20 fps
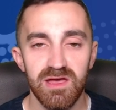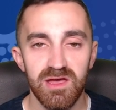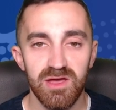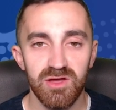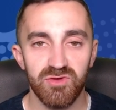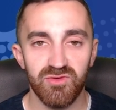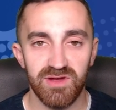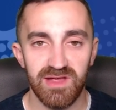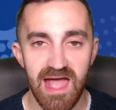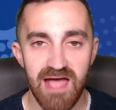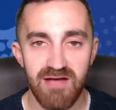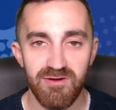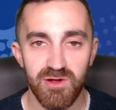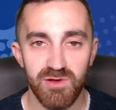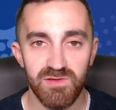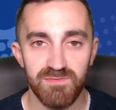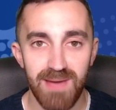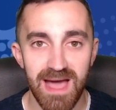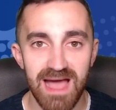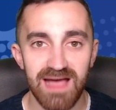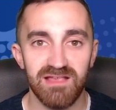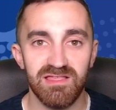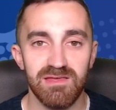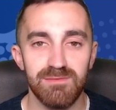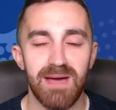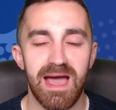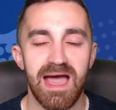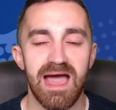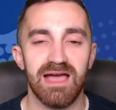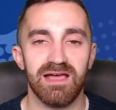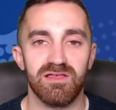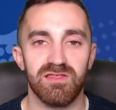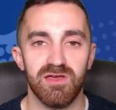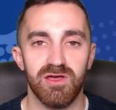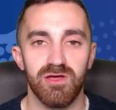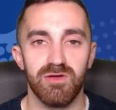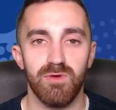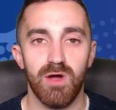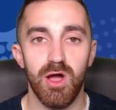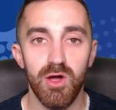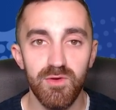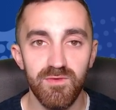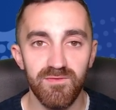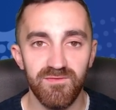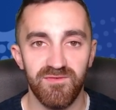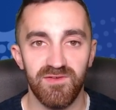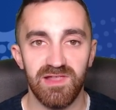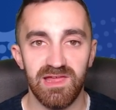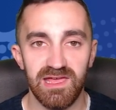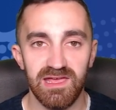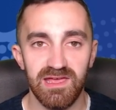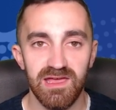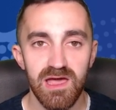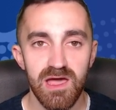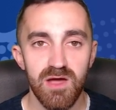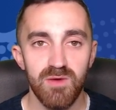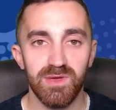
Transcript: green arrows back to back, so hopefully